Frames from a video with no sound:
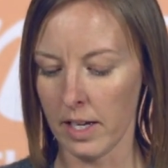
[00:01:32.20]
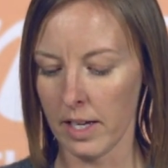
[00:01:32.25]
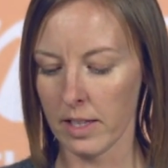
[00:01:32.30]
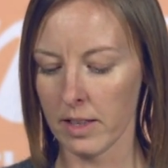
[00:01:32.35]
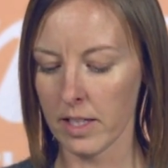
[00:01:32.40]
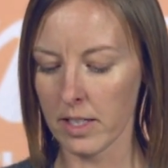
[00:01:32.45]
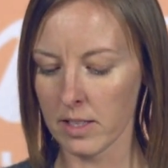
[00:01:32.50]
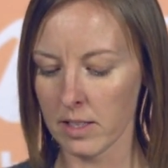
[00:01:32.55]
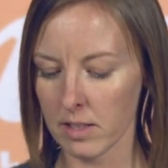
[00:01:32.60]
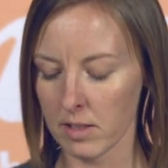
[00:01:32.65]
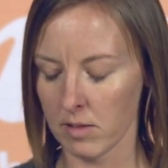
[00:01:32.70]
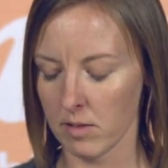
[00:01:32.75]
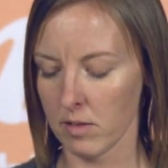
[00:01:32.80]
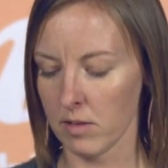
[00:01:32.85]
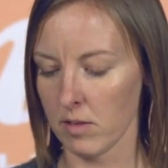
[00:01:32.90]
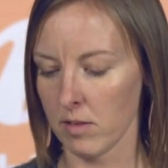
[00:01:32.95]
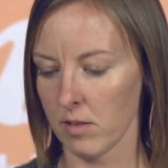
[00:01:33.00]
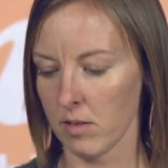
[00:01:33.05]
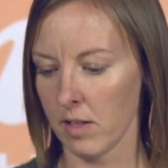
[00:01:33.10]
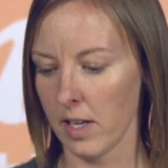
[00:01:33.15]
In this
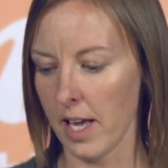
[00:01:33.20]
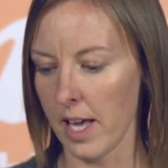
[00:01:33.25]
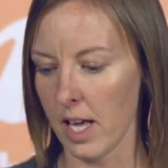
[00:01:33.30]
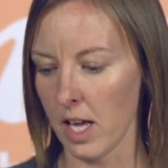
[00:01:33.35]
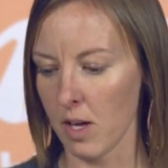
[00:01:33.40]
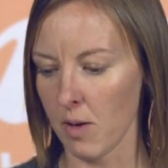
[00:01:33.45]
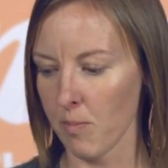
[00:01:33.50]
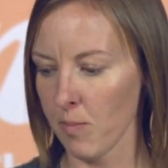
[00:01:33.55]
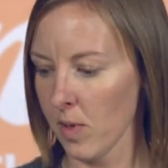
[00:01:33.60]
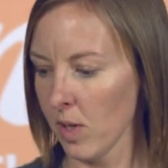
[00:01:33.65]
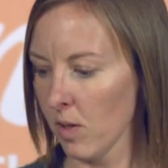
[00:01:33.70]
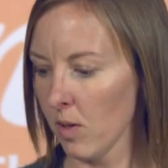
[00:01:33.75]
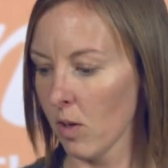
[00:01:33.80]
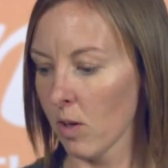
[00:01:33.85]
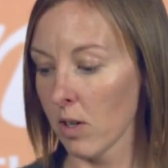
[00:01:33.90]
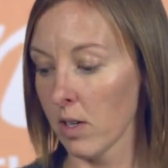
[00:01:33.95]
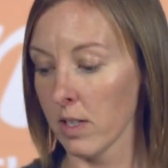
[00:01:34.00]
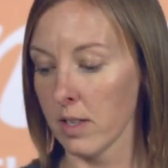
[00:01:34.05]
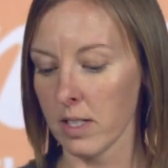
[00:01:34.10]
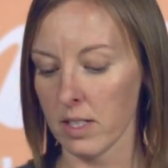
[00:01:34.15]
game,
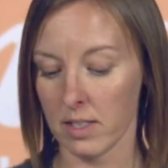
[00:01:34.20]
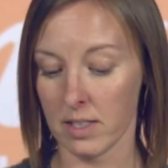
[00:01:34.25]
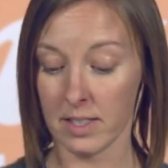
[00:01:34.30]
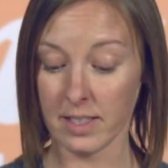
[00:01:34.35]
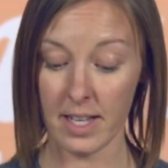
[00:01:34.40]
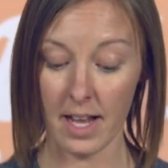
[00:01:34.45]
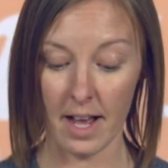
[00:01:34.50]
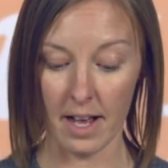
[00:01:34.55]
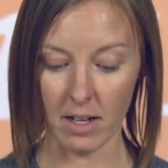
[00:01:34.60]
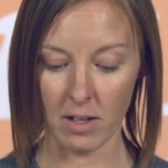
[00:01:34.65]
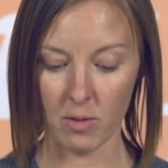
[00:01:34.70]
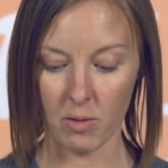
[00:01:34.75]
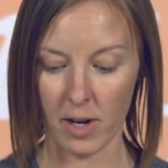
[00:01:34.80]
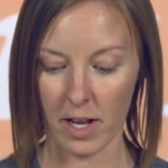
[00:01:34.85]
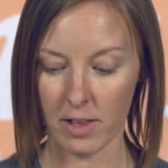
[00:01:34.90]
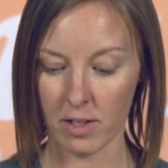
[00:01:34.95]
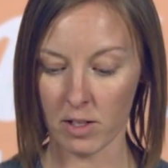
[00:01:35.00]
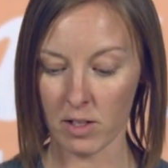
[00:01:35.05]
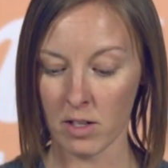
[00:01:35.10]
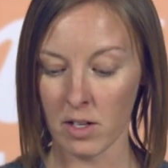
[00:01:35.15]
or in this deck
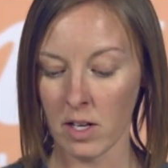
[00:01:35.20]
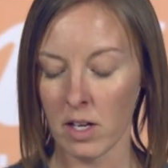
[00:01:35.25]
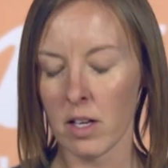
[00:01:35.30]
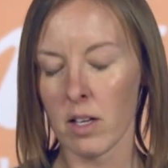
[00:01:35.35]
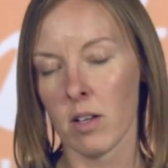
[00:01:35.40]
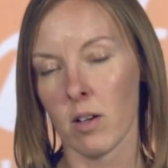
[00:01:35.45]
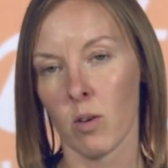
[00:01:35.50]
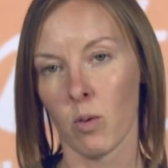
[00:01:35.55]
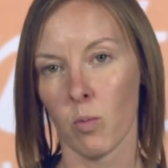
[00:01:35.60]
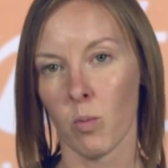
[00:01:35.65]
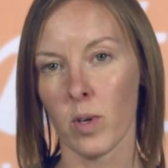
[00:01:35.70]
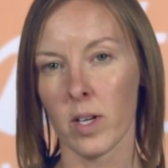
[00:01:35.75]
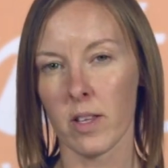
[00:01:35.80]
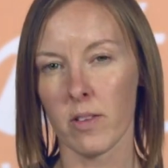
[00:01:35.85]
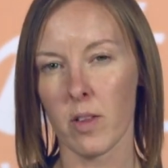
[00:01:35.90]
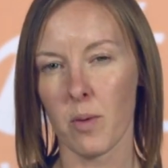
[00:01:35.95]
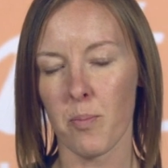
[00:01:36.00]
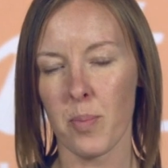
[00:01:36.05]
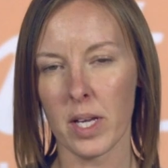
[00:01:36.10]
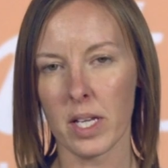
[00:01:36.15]
rather, one
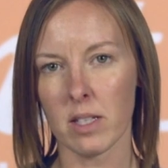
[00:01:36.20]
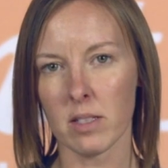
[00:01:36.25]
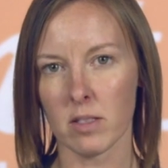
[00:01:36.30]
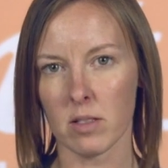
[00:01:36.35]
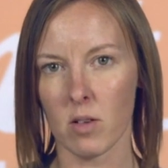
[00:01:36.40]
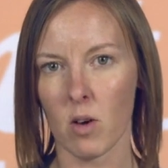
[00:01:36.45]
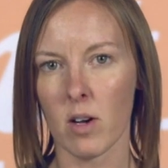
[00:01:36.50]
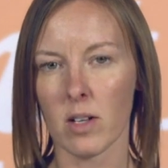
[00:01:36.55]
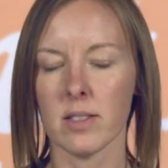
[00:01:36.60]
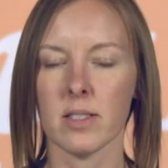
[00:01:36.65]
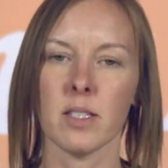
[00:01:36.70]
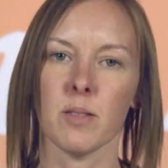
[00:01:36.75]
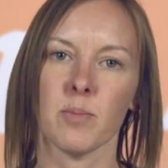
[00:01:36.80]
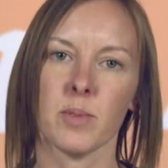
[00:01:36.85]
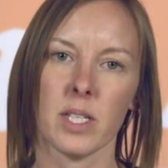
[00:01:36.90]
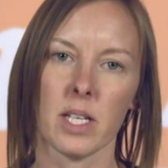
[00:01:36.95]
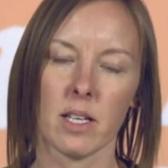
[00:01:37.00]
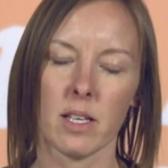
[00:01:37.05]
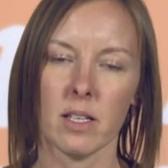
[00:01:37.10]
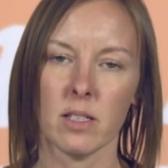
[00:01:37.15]
of the biggest concepts
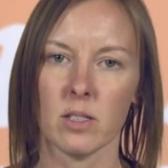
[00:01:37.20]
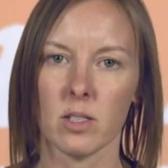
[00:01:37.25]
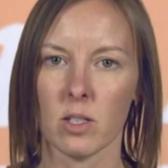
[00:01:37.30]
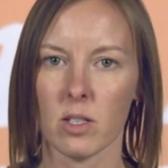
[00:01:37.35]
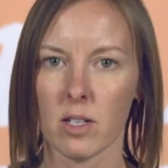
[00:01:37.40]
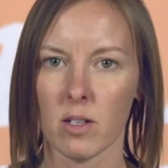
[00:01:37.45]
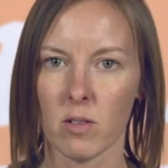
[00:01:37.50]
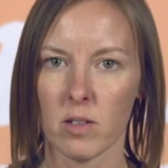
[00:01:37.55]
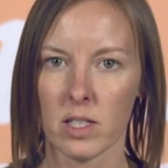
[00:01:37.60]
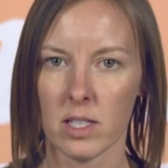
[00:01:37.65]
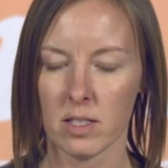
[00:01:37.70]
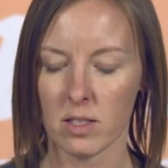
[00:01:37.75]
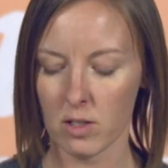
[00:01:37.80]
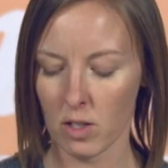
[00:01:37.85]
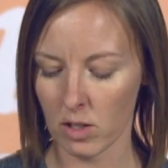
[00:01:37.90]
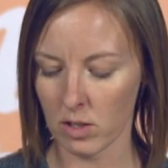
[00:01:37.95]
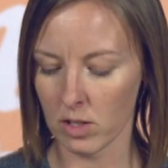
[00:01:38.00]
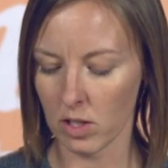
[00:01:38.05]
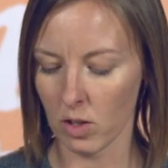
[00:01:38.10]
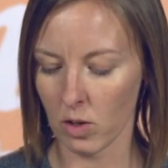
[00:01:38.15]
that kids are going to
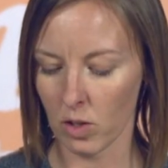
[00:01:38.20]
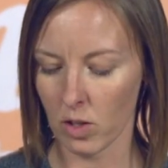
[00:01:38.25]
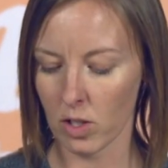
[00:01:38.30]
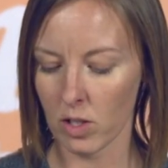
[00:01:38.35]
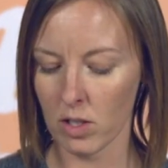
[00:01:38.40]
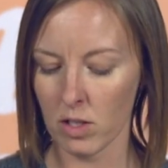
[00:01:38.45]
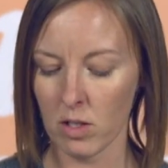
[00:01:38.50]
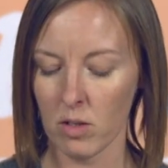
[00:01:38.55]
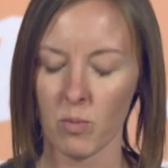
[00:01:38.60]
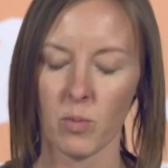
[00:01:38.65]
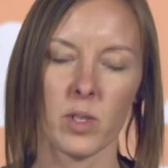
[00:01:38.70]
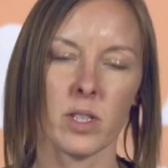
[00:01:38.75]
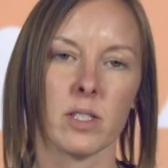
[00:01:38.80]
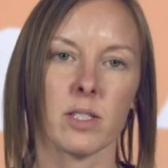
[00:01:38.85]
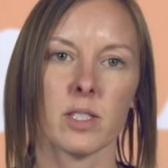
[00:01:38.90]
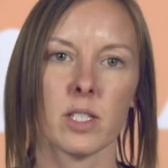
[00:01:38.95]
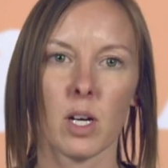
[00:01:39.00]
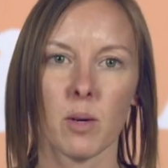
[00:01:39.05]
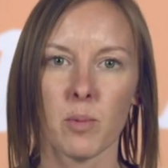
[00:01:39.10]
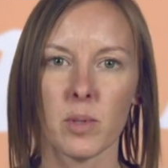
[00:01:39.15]
start to learn
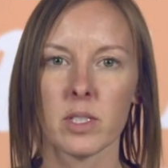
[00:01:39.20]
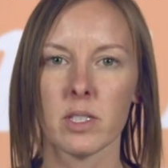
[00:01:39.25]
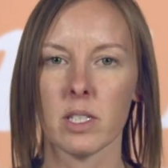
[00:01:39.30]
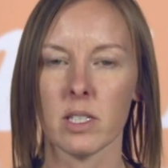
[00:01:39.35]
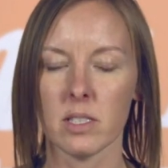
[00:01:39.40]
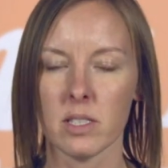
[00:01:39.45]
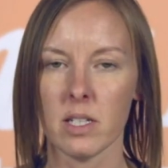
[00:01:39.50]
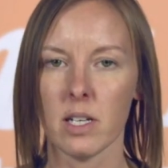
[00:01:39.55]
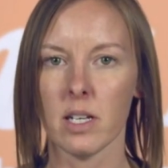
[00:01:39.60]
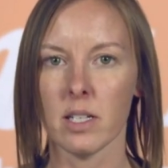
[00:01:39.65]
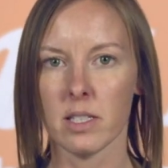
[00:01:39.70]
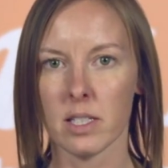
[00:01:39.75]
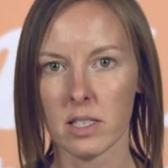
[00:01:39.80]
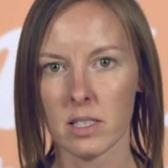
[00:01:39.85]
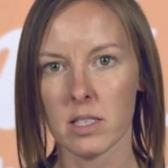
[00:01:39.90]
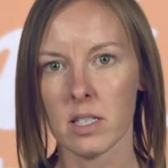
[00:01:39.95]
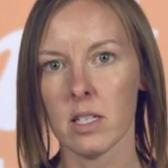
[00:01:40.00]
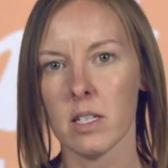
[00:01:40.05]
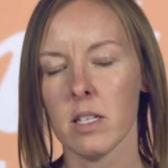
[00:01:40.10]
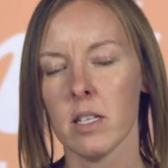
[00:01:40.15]
with double-digit
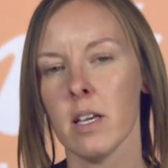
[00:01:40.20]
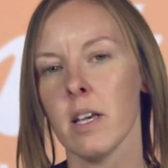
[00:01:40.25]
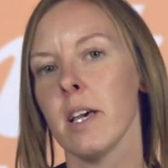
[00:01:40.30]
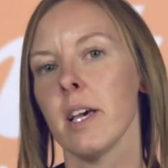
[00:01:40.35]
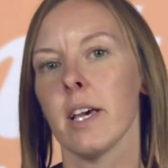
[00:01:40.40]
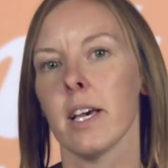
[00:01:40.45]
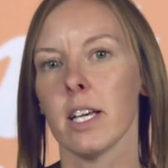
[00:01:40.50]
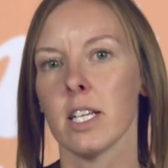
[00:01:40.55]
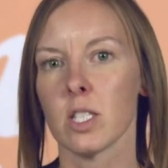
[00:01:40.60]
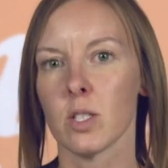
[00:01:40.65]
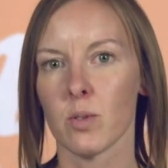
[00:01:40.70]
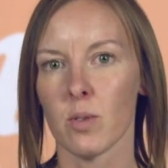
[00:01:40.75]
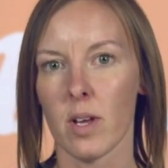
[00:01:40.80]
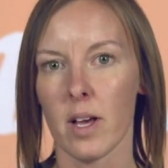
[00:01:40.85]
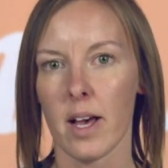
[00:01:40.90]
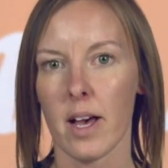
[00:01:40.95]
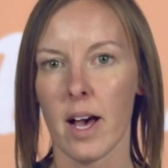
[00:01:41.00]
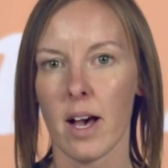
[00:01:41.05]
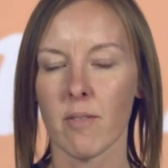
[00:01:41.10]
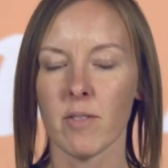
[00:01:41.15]
addition is
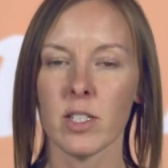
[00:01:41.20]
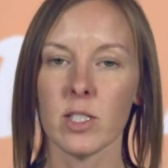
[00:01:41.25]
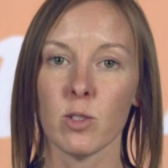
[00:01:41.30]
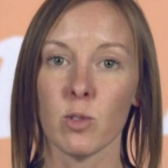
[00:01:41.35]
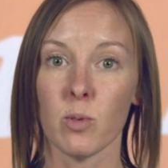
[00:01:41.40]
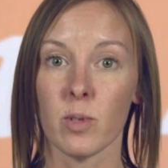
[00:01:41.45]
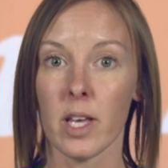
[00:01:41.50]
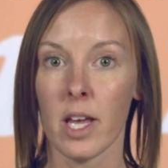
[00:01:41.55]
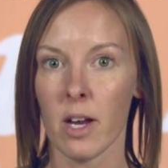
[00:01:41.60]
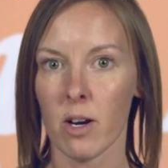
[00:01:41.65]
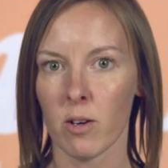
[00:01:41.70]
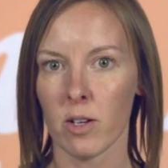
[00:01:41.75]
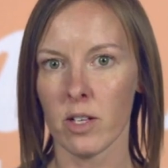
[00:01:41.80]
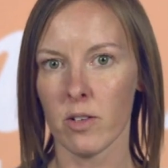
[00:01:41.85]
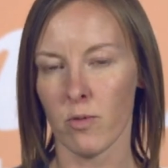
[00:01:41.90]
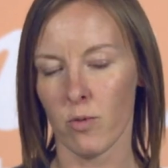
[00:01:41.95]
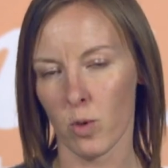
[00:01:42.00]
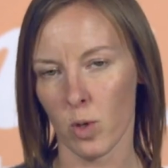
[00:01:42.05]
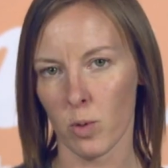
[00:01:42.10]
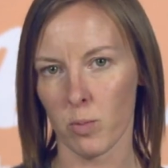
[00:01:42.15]
having to carry
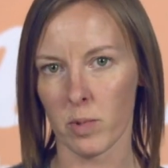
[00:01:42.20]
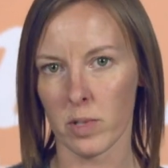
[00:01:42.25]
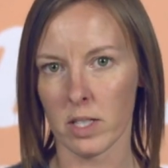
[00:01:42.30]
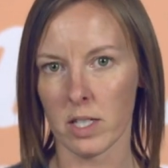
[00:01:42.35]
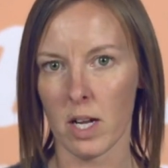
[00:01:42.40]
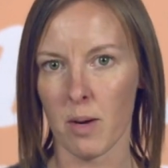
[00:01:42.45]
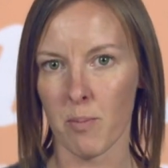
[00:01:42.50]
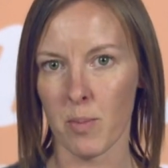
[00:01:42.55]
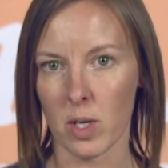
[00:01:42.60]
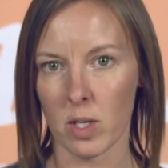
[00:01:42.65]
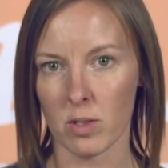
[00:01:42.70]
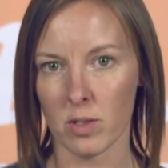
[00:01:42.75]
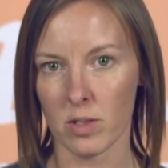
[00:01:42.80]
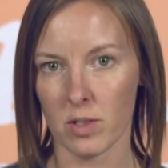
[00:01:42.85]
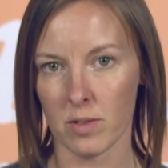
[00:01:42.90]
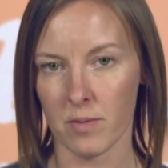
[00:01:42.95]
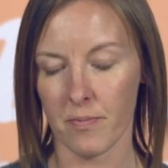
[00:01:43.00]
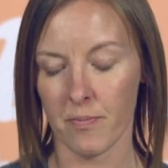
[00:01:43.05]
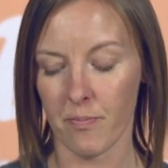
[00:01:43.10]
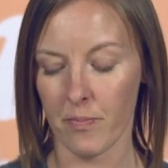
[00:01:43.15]
forward
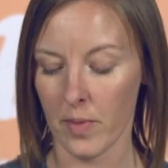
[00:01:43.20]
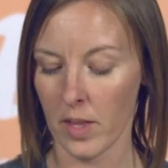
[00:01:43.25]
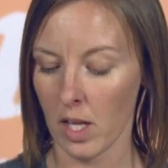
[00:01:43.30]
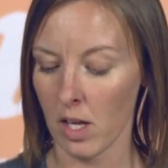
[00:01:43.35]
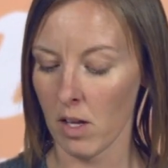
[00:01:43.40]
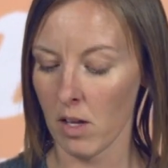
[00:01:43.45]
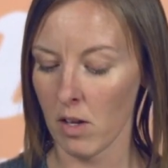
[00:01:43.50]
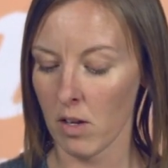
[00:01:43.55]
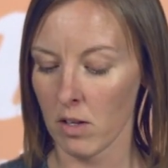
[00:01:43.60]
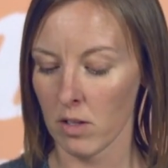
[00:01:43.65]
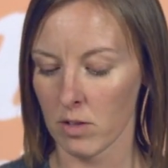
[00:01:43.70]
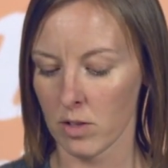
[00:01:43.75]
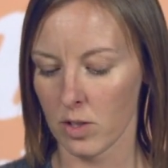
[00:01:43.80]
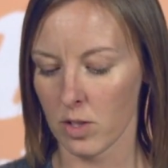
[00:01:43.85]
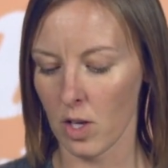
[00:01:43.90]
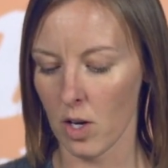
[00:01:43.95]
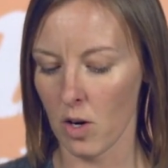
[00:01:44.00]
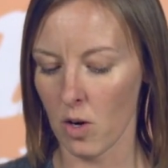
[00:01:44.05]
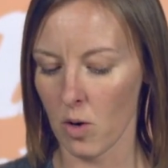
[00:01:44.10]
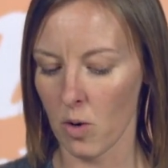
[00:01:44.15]
numbers.
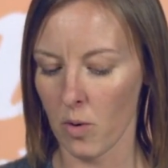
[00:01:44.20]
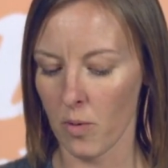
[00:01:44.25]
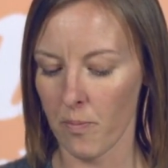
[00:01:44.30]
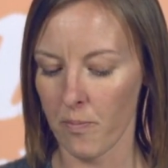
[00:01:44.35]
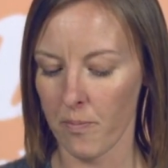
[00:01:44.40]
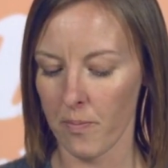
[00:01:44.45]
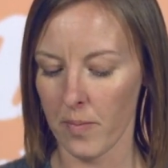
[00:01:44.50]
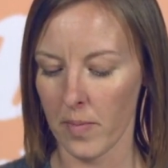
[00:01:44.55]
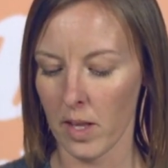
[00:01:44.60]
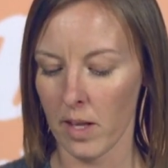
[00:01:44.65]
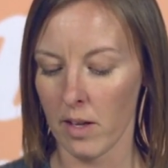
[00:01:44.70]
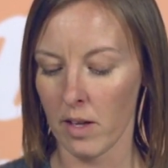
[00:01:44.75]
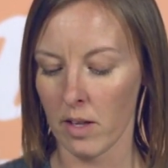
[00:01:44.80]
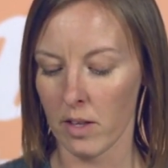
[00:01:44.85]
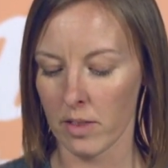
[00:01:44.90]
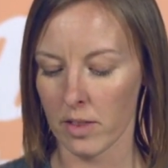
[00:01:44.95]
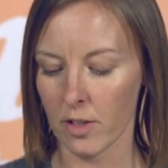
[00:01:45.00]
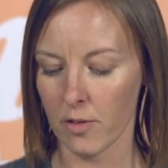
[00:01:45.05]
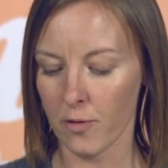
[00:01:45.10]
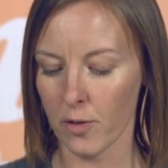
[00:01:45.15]
So
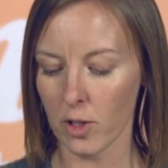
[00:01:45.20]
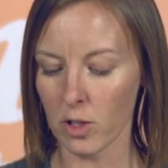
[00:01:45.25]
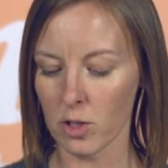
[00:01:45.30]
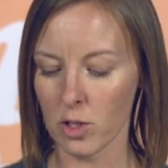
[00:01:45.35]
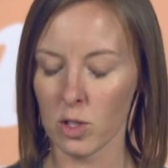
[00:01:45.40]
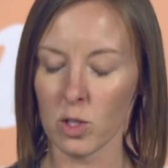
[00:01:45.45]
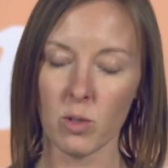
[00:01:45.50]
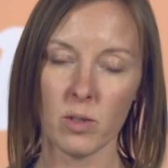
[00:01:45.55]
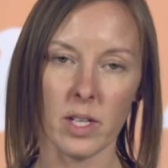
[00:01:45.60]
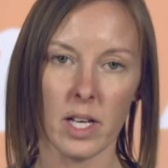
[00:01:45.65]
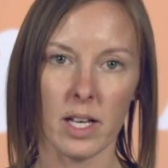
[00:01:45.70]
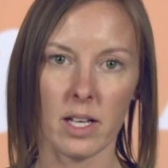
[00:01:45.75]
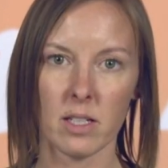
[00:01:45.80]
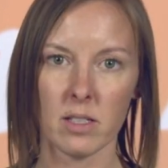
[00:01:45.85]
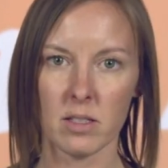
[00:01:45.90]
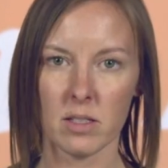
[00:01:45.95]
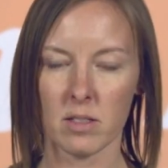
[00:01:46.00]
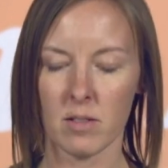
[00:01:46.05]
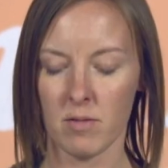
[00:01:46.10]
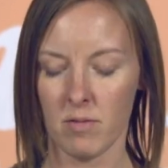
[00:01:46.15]
the first 2
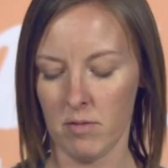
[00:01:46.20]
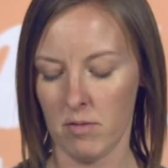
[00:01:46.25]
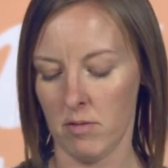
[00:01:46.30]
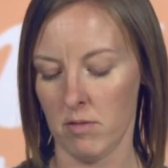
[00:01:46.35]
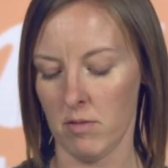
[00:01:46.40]
days